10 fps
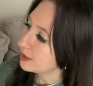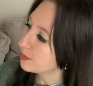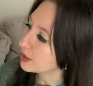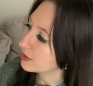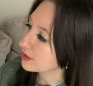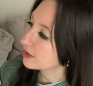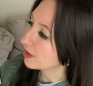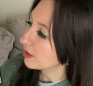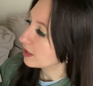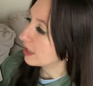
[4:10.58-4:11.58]
appearance
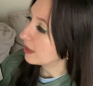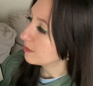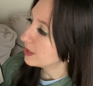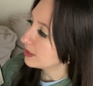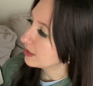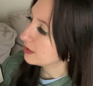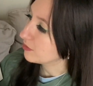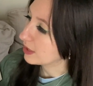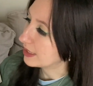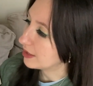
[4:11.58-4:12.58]
on NBC
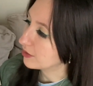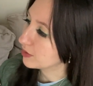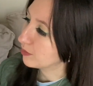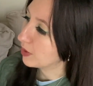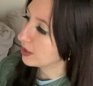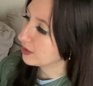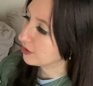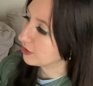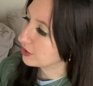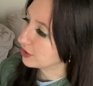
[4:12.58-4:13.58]
Radio's
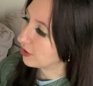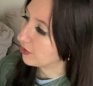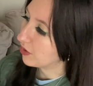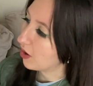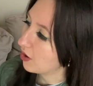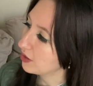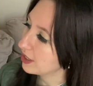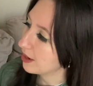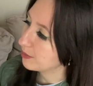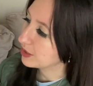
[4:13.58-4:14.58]
Monitor show. All the
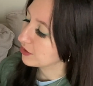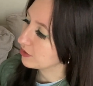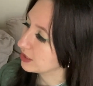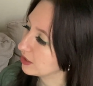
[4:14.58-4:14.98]
episodes